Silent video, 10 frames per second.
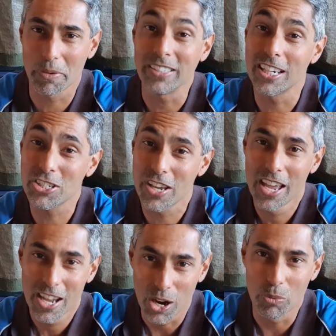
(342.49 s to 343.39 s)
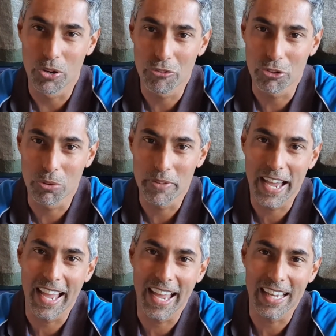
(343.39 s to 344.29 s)
And yes, I will film
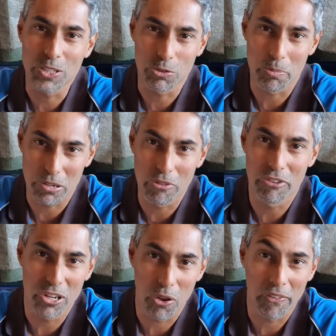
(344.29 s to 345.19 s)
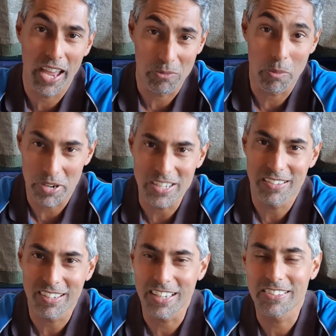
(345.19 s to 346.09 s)
that and do a big reveal on that when we
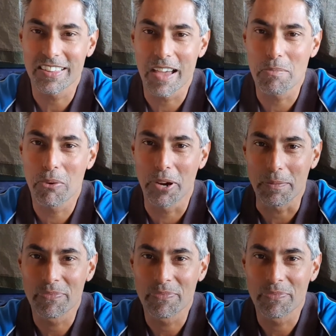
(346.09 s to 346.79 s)
get to that point.